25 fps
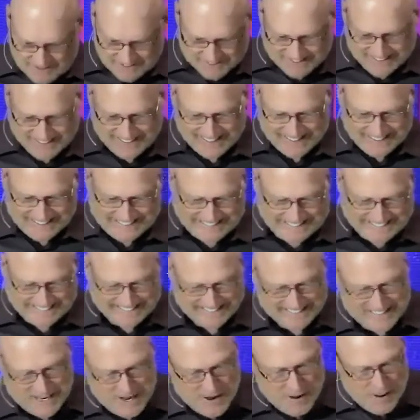okay.
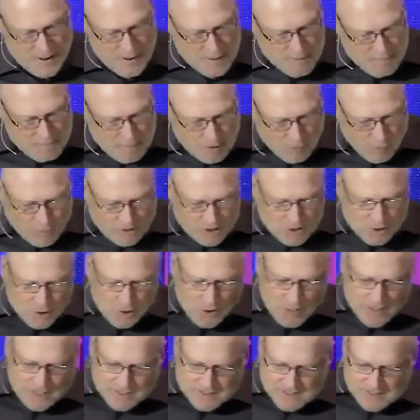But we do
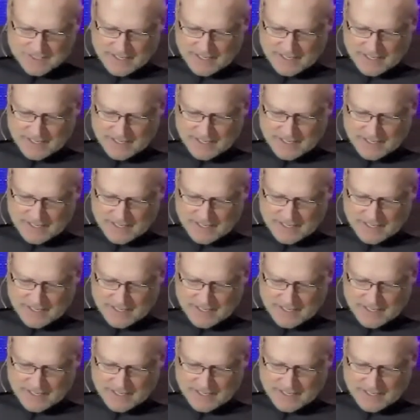this. and,